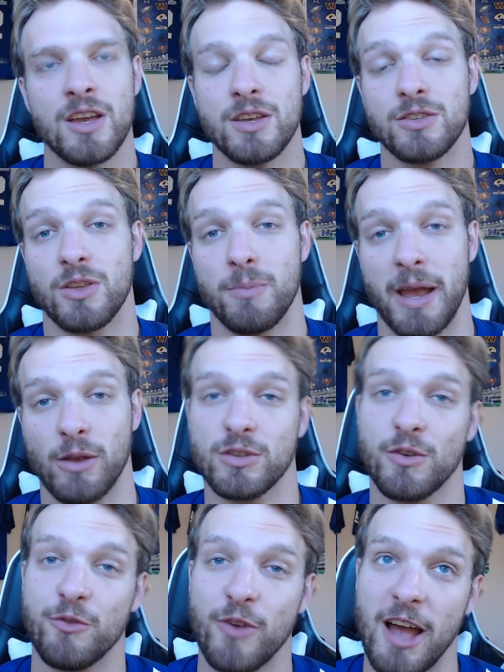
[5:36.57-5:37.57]
So the Bengals
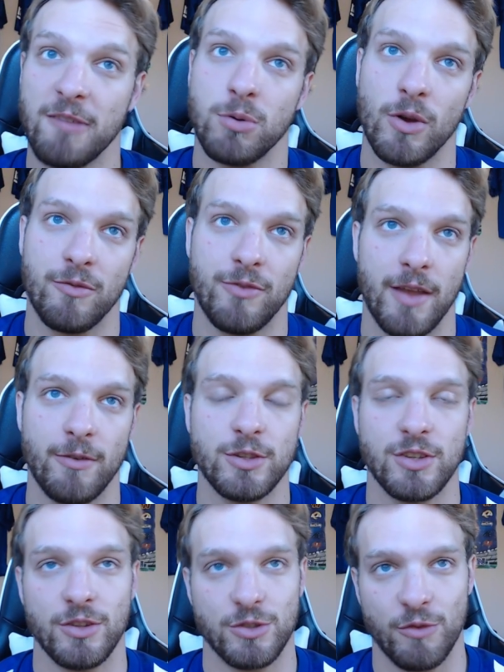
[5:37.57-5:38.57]
are 5-point favorites,
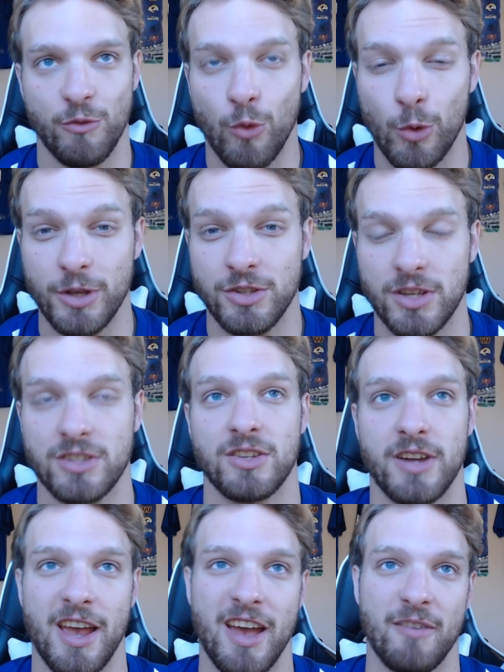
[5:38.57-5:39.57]
and there's a
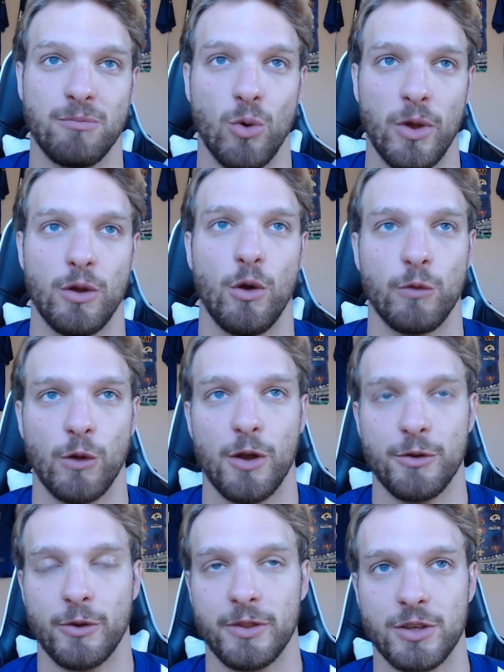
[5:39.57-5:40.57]
46.5 point over
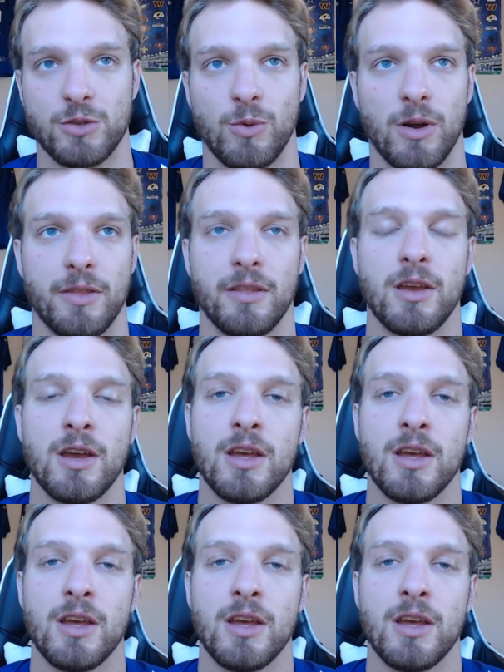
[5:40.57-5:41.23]
under in this one.